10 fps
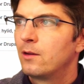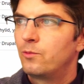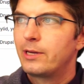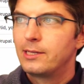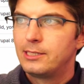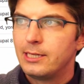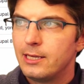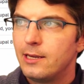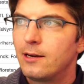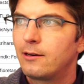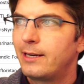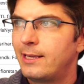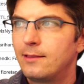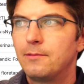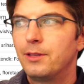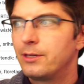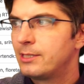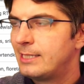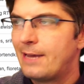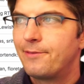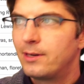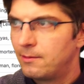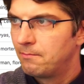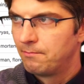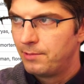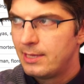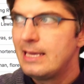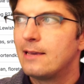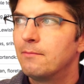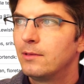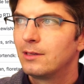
We can see here in the 7 theme,